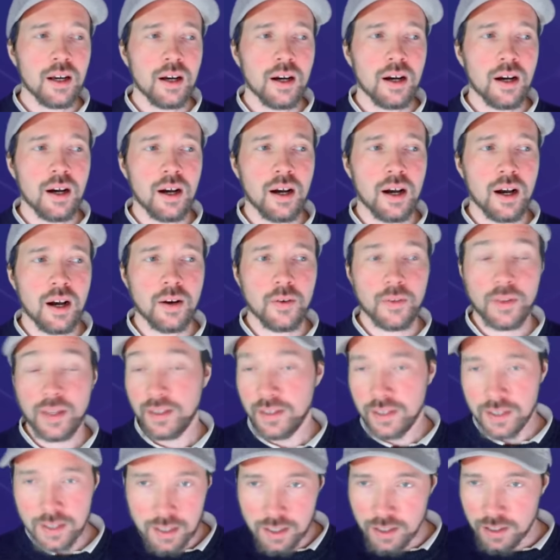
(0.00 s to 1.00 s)
that
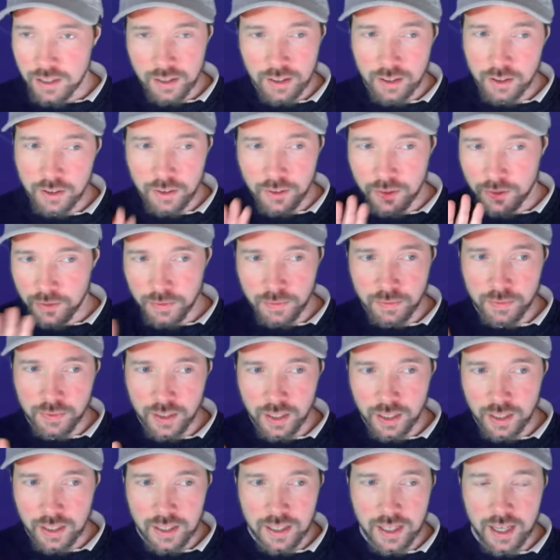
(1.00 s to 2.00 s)
this is the
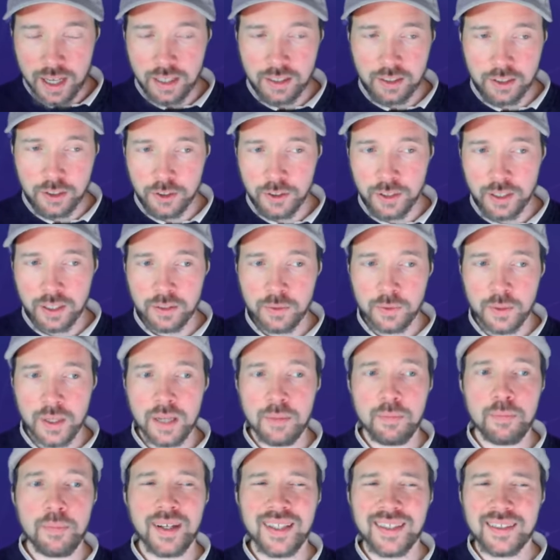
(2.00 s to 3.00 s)
exact correct way.
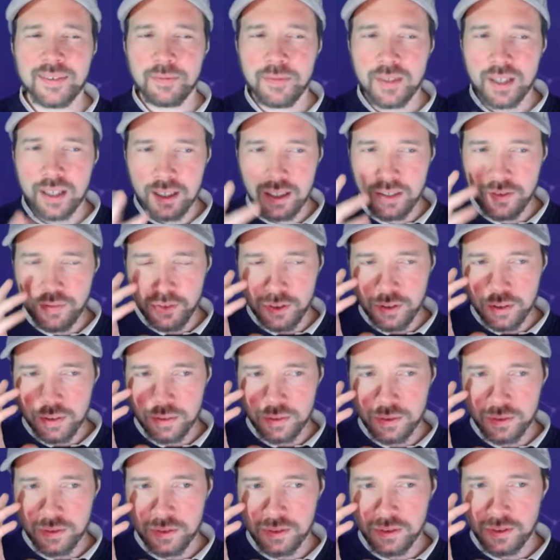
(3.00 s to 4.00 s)
But if you
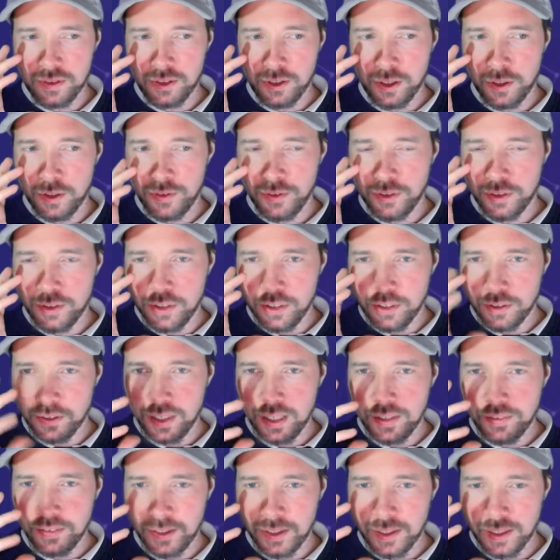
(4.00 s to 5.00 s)
don't
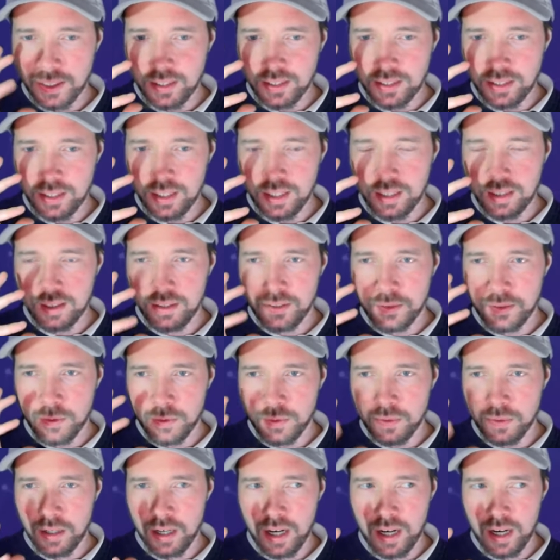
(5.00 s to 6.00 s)
have an idea
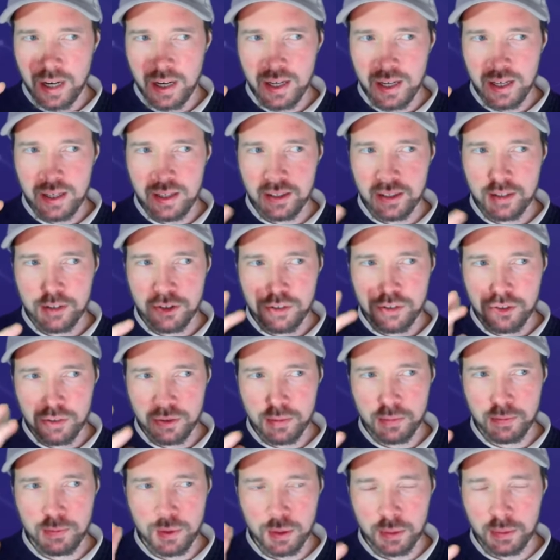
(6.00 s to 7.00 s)
why, you
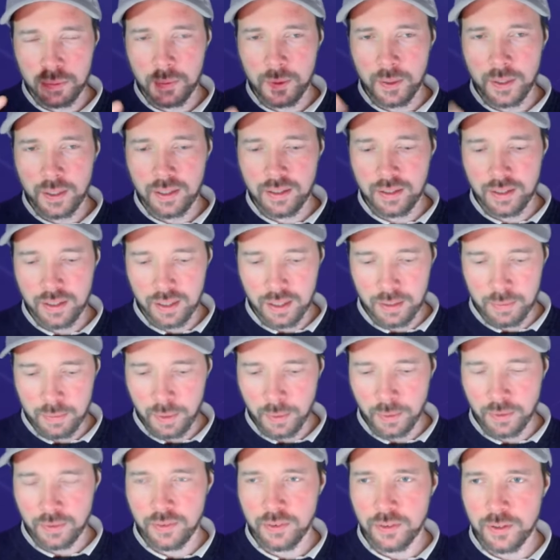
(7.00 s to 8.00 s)
should probably like think about
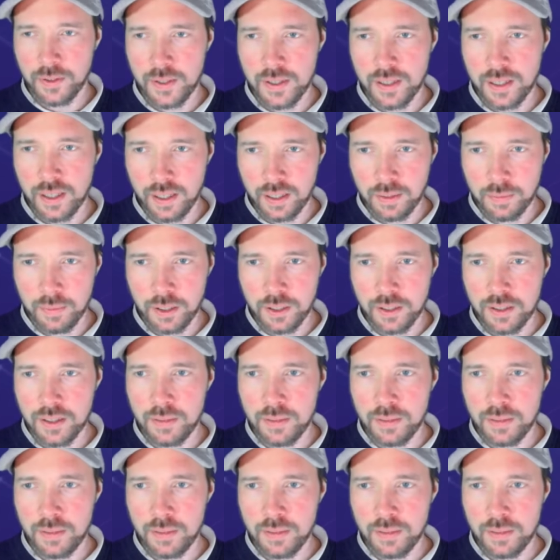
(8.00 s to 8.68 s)
it for a second, because it